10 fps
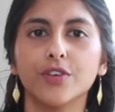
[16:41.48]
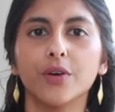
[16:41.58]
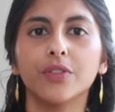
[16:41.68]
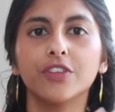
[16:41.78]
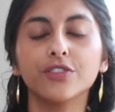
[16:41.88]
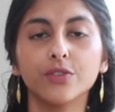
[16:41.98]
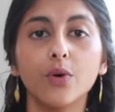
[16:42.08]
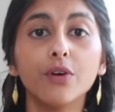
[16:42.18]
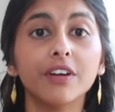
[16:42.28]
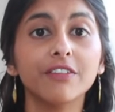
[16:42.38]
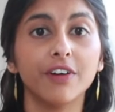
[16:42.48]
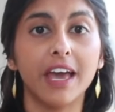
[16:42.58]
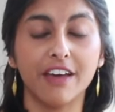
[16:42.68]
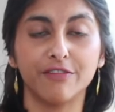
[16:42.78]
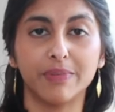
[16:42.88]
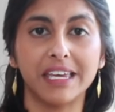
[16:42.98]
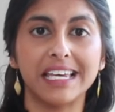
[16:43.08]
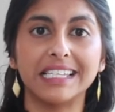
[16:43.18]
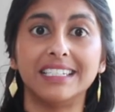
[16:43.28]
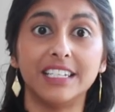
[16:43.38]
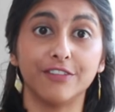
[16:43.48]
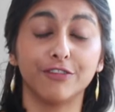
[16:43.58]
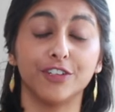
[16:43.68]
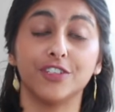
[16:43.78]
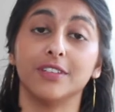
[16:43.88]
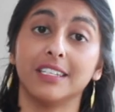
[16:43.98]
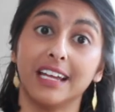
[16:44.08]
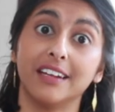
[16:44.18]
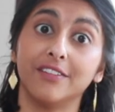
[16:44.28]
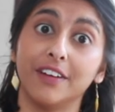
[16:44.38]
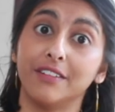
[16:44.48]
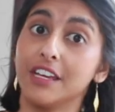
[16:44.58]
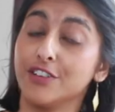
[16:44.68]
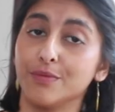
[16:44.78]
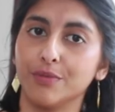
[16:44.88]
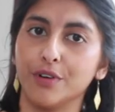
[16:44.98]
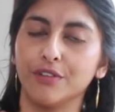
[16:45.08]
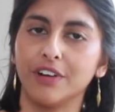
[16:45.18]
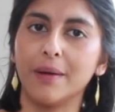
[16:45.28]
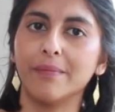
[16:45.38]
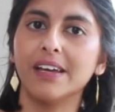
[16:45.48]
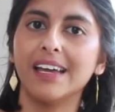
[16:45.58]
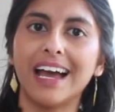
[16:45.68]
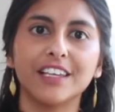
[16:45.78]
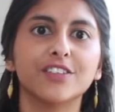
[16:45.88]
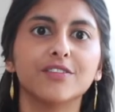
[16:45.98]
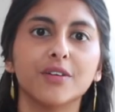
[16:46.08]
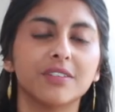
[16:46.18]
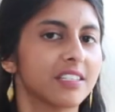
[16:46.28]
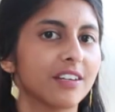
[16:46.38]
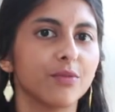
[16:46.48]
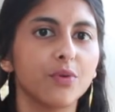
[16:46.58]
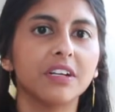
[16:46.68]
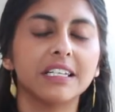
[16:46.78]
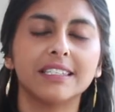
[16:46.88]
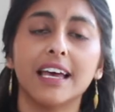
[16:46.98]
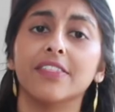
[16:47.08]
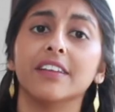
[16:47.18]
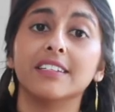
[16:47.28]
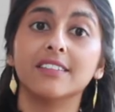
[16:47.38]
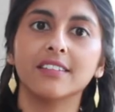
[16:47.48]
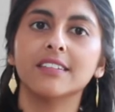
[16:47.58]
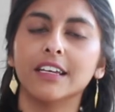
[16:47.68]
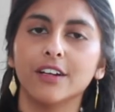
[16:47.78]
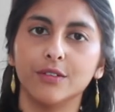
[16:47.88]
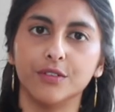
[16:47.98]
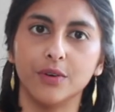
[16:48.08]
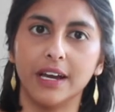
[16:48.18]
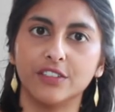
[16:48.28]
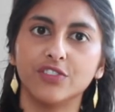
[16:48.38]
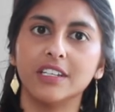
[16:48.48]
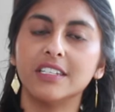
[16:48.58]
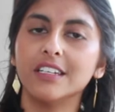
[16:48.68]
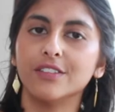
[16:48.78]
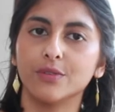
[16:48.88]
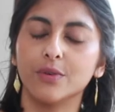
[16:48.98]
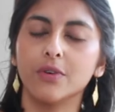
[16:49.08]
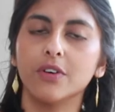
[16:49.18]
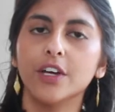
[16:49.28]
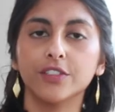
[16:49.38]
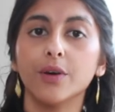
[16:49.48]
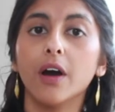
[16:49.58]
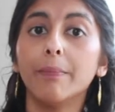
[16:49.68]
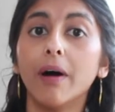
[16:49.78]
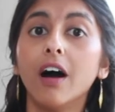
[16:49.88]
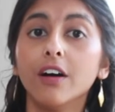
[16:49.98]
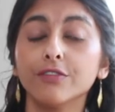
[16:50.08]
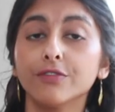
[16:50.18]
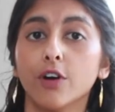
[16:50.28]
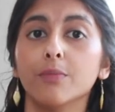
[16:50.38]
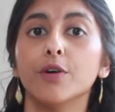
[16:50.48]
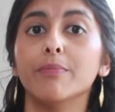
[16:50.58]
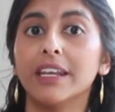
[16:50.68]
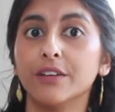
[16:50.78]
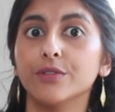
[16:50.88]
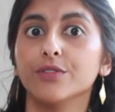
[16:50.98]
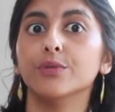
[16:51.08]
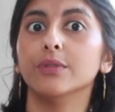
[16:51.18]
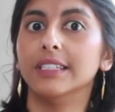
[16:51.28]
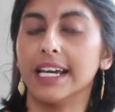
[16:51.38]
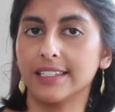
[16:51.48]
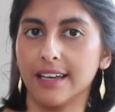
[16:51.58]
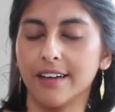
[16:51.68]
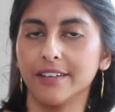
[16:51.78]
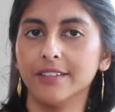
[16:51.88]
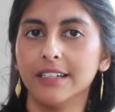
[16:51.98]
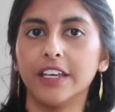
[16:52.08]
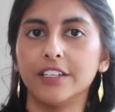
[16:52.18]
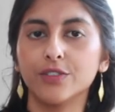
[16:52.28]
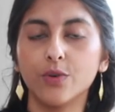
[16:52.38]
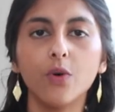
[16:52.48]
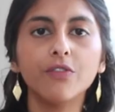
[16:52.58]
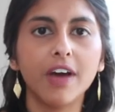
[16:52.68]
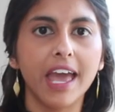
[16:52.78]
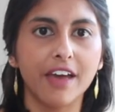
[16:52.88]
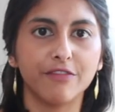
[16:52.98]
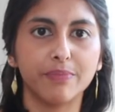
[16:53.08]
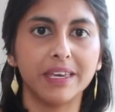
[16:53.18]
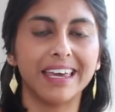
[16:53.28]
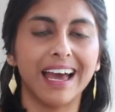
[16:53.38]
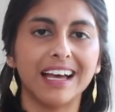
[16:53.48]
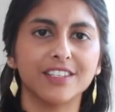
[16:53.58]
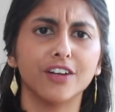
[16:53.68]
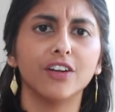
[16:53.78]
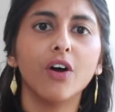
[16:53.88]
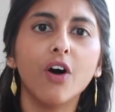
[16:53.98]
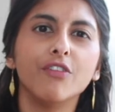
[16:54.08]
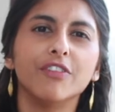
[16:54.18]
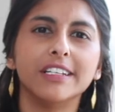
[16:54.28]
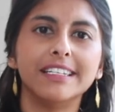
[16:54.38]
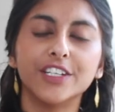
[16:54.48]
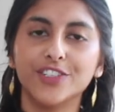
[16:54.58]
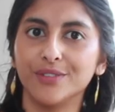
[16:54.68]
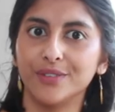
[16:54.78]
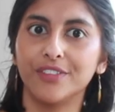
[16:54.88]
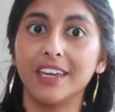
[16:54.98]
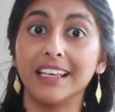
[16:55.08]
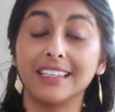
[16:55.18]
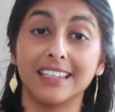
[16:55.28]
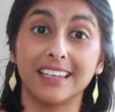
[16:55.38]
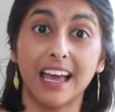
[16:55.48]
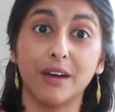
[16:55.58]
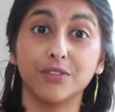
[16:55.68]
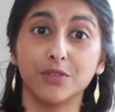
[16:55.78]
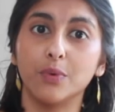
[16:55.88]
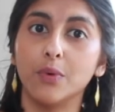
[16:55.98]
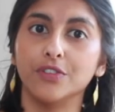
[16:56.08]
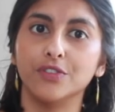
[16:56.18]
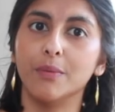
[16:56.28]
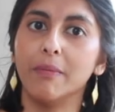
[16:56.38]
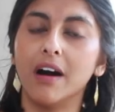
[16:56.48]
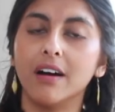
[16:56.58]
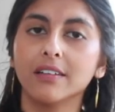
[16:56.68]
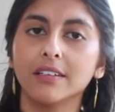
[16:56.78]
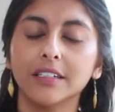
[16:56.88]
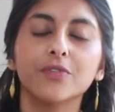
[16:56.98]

So the scoring for AFP is different to the standard foundation program. As you noticed, I've already said that it doesn't include your SJT score. So apart from your medical school decile, the score for AFP has a lot of additional things that count towards your mark.